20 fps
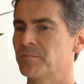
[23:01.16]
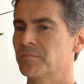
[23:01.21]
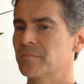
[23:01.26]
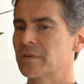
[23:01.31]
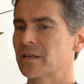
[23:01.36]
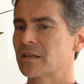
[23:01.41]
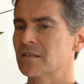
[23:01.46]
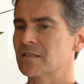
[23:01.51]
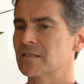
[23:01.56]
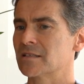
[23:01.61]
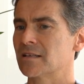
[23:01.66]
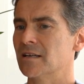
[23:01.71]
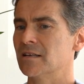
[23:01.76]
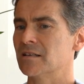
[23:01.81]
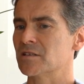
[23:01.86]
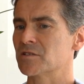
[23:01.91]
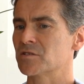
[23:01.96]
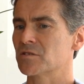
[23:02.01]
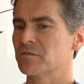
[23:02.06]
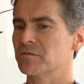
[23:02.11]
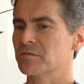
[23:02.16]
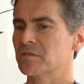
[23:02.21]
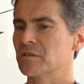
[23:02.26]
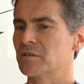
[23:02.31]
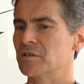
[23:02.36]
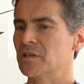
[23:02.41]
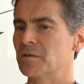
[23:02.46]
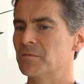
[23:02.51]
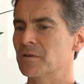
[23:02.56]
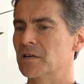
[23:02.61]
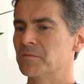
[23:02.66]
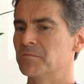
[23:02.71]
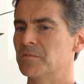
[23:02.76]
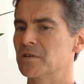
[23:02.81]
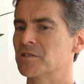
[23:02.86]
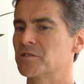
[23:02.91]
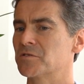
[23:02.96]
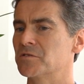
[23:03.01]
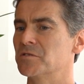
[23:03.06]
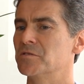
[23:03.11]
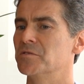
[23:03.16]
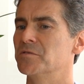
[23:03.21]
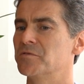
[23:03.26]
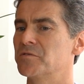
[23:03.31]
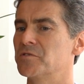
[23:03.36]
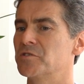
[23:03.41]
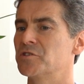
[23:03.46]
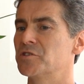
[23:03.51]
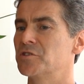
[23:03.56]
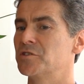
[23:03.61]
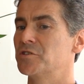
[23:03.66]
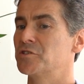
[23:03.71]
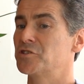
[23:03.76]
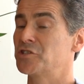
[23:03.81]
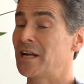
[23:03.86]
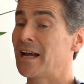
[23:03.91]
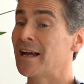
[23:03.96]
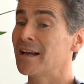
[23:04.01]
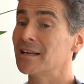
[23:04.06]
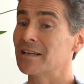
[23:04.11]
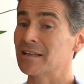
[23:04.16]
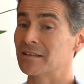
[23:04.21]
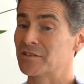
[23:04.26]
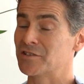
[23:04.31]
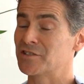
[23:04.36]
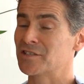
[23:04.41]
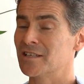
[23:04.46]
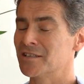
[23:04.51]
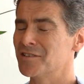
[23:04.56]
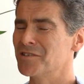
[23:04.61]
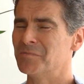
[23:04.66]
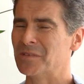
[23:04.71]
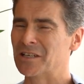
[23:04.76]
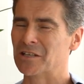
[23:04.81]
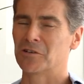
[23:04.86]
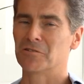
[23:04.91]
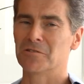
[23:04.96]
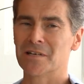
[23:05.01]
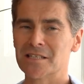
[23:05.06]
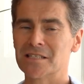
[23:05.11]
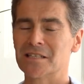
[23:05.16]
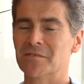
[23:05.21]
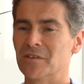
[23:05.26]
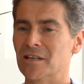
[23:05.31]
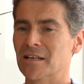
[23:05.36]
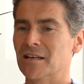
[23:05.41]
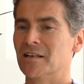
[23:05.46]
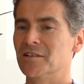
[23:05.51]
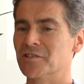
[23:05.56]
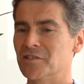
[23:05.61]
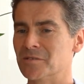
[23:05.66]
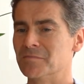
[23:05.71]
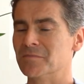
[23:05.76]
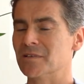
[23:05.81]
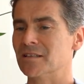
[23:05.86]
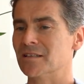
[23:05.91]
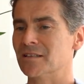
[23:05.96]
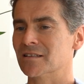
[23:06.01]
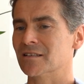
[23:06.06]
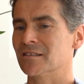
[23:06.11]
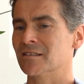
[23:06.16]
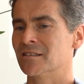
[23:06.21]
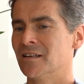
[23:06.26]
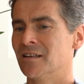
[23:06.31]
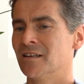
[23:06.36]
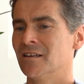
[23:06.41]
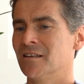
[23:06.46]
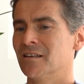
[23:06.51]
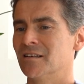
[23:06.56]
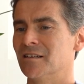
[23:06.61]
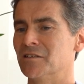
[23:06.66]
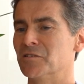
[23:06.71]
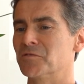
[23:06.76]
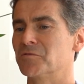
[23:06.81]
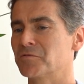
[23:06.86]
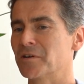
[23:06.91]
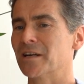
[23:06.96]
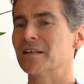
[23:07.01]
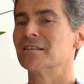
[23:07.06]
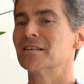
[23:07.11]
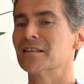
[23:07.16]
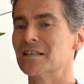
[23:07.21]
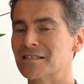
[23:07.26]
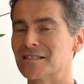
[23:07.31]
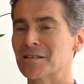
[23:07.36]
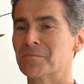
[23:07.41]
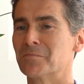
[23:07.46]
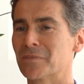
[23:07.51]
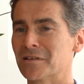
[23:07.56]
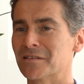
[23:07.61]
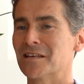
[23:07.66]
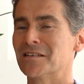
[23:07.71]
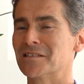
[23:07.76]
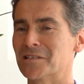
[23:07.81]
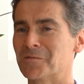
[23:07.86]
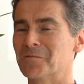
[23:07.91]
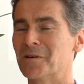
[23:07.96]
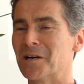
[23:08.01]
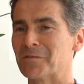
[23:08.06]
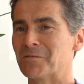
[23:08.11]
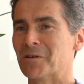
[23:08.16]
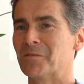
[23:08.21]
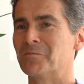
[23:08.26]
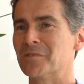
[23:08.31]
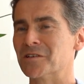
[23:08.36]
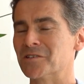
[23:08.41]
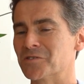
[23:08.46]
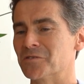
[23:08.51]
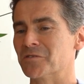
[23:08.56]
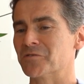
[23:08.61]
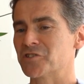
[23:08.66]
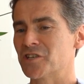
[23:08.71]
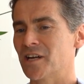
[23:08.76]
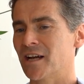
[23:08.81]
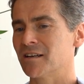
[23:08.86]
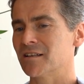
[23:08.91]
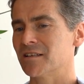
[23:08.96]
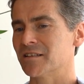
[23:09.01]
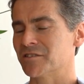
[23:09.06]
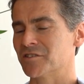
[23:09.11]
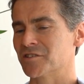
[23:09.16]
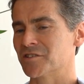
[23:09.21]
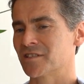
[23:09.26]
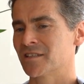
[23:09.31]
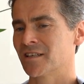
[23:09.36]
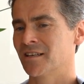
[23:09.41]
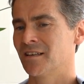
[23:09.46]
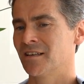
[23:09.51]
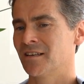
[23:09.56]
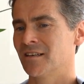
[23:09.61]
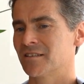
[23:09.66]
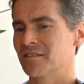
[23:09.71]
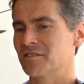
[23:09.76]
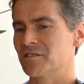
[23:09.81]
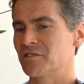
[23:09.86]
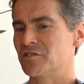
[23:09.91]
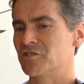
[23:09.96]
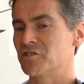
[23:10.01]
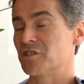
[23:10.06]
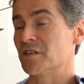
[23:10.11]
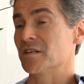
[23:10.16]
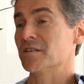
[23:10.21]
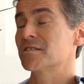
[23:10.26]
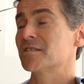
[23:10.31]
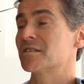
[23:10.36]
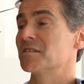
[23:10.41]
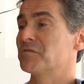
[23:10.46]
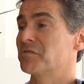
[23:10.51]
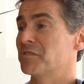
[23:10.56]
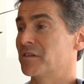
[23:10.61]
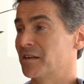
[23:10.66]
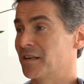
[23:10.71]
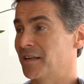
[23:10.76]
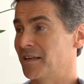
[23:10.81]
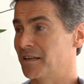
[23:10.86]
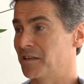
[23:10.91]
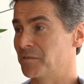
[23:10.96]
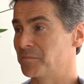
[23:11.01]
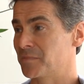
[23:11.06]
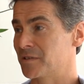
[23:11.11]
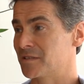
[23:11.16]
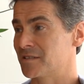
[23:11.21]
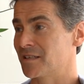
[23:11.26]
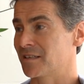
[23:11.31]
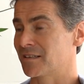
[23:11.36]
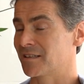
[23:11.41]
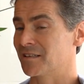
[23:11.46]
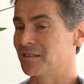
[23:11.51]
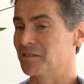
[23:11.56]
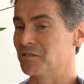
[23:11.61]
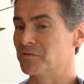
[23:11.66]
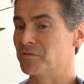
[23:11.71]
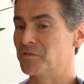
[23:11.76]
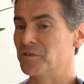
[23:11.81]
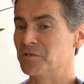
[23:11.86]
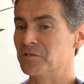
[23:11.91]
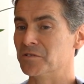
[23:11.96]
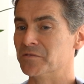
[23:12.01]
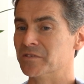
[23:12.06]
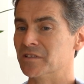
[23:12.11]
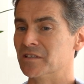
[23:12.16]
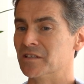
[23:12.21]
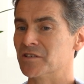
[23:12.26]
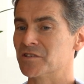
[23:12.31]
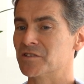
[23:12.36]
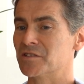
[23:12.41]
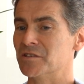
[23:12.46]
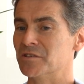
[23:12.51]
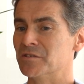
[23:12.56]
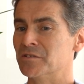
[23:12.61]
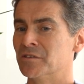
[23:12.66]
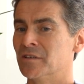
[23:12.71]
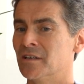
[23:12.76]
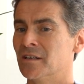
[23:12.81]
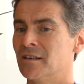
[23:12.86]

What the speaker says: Because again, it's often only when we're sort of challenged, and I don't mean aggressively, I just mean in a friendly, sympathetic way, when we're sort of challenged to justify our particular view of an issue.